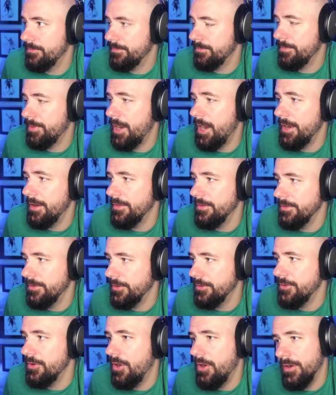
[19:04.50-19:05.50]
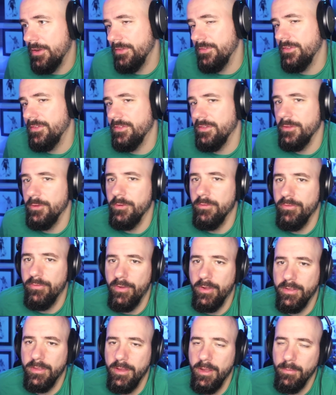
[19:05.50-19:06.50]
Probably the, the Dawkins is a little
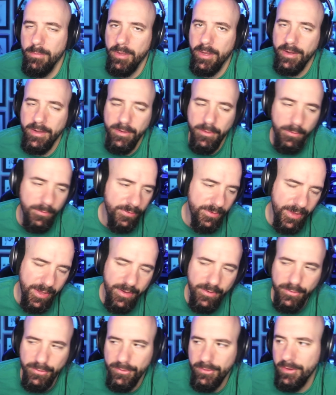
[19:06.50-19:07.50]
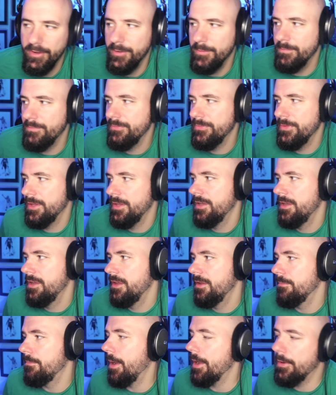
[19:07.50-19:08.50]
fucked up. Like he don't stand straight.
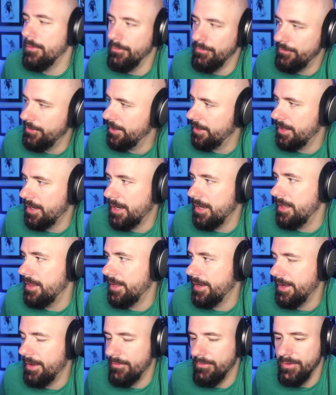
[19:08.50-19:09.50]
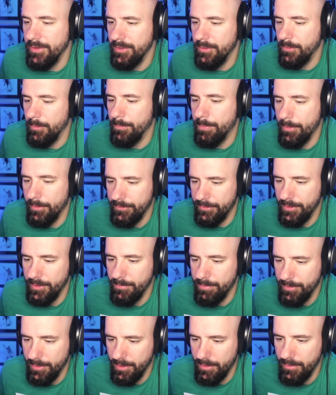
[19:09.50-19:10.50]
Michael Vick. I got like every Eagle person they
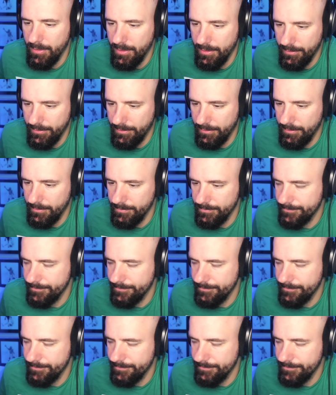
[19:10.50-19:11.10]
put out, honestly.